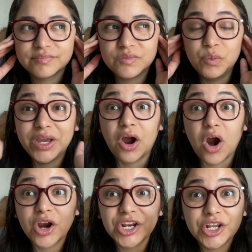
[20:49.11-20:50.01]
We
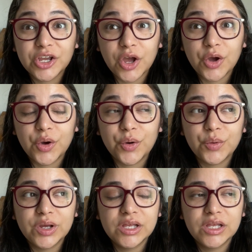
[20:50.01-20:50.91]
are gonna
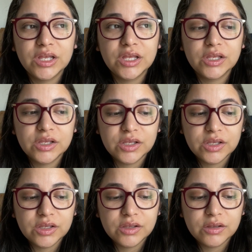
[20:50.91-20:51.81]
go
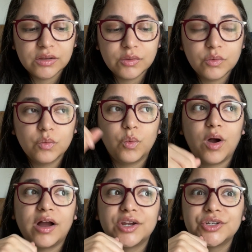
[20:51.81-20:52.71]

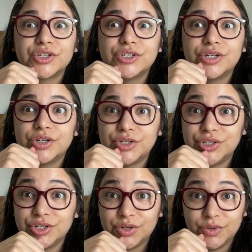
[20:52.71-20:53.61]
watch
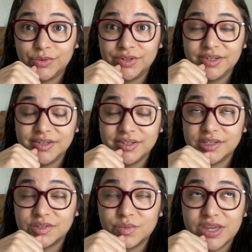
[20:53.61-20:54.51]
Dune
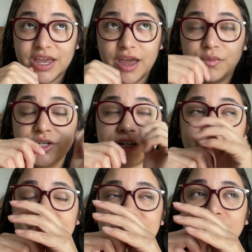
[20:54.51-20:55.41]
this weekend, which
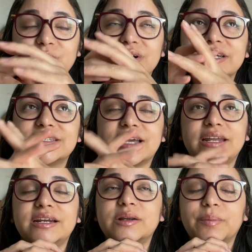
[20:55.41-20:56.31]
I'm super
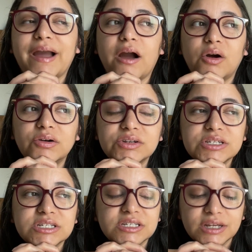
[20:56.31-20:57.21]
excited
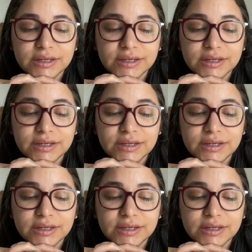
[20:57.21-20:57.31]
about.